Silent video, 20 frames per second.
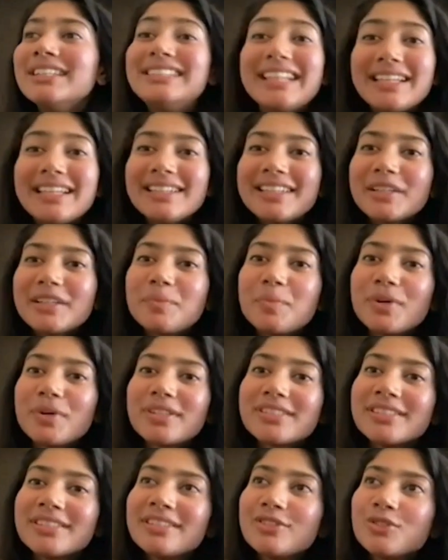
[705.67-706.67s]
delicate
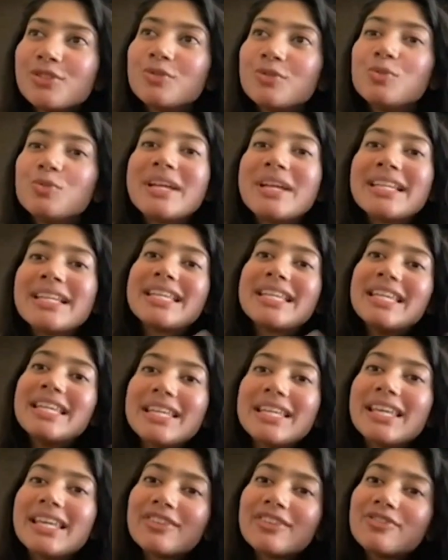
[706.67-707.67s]
person. So when
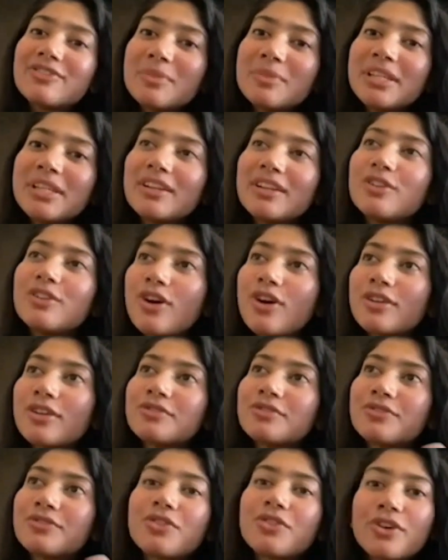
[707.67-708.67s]
he gave me a lot
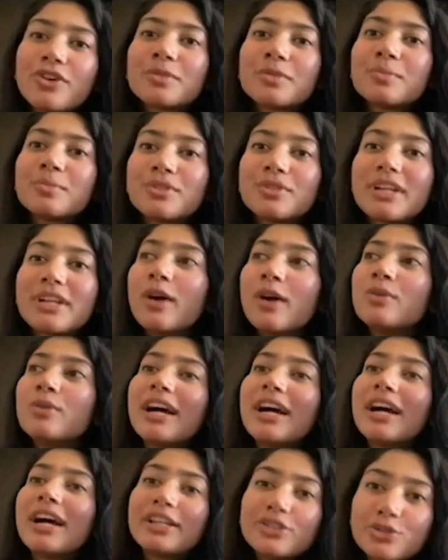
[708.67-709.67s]
of thought about
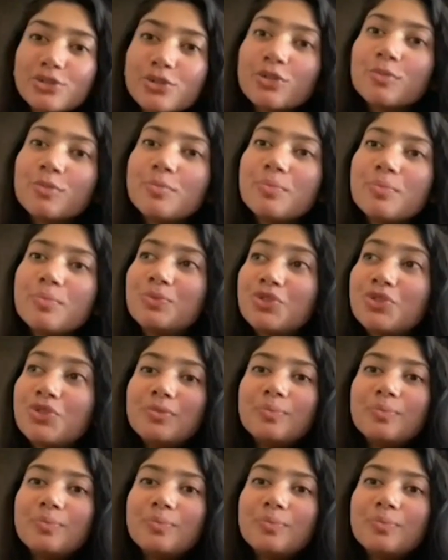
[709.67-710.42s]
how I should